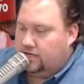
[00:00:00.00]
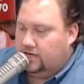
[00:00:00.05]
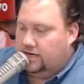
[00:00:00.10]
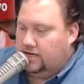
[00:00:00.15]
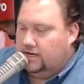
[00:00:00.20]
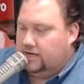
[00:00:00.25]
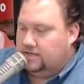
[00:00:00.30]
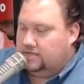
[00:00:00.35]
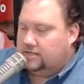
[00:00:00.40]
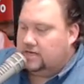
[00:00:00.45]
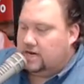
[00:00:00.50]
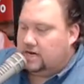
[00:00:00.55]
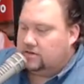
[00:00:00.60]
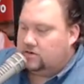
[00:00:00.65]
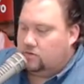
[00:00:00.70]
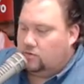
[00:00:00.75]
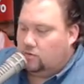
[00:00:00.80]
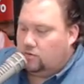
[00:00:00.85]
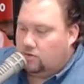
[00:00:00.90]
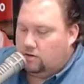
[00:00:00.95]
It's
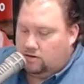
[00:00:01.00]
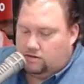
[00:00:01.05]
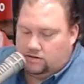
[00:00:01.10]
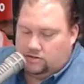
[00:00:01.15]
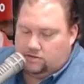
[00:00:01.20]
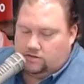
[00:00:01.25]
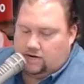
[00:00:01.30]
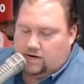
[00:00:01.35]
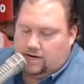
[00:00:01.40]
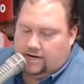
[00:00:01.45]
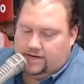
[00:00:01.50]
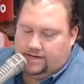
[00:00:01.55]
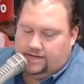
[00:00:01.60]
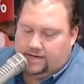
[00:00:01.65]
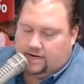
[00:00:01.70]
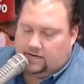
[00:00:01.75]
Dr. Werner Andrade.